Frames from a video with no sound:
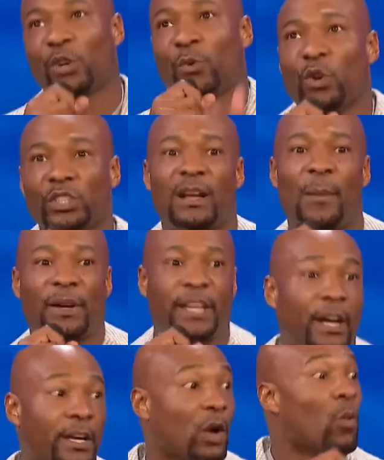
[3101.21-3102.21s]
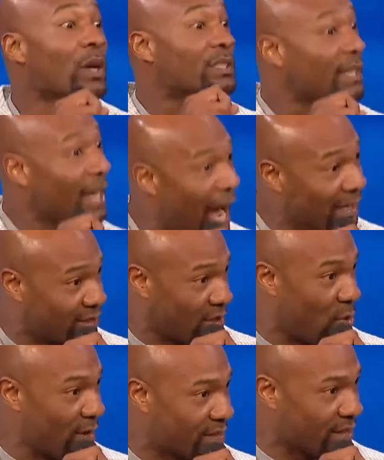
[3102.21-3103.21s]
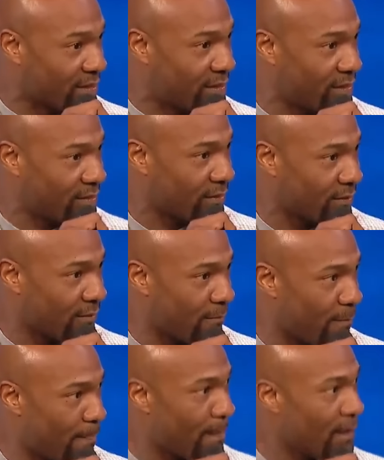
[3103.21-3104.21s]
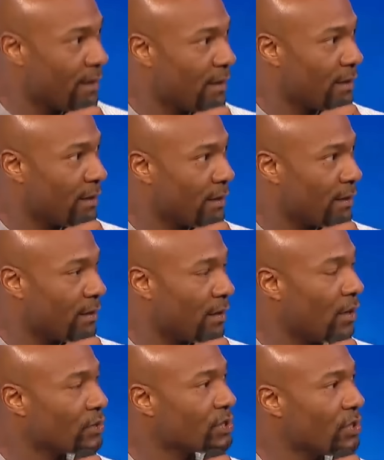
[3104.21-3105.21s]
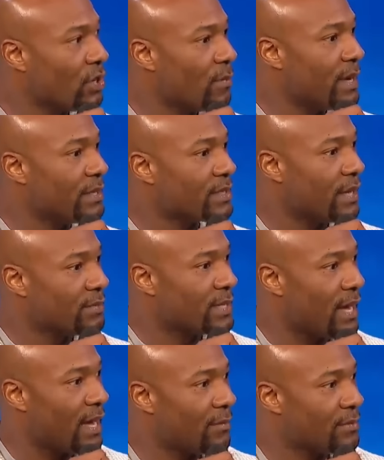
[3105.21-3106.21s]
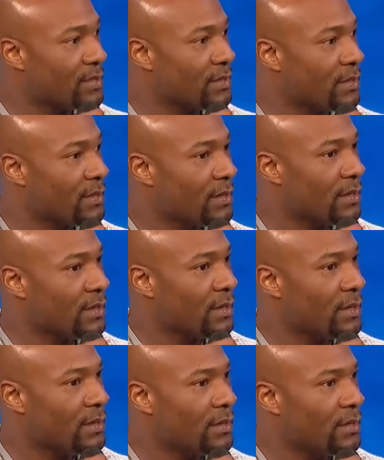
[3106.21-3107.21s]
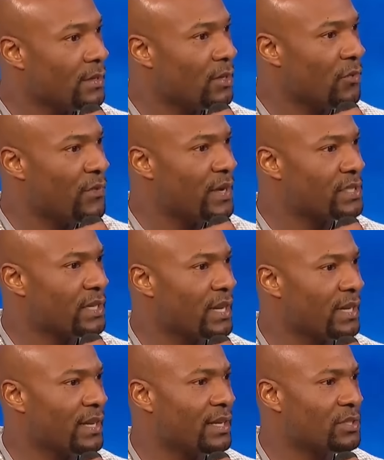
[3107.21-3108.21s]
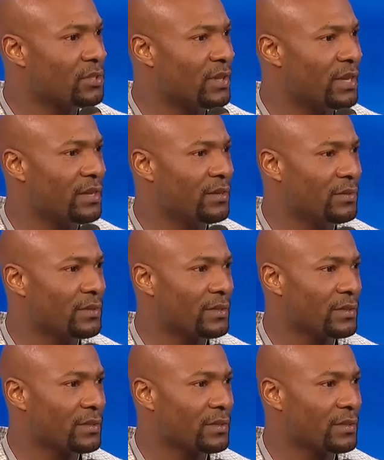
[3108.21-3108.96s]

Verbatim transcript: Jerusalem, I'm going to kill you. What's the consequences? Oh, so you mean sometimes your vision can get you killed?